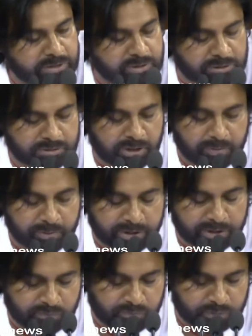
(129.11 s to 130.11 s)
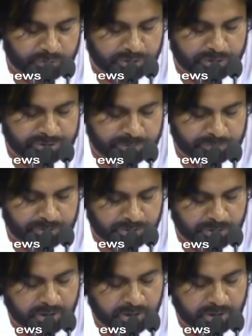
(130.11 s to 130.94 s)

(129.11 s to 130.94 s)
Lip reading: it's all because of your leadership, sir.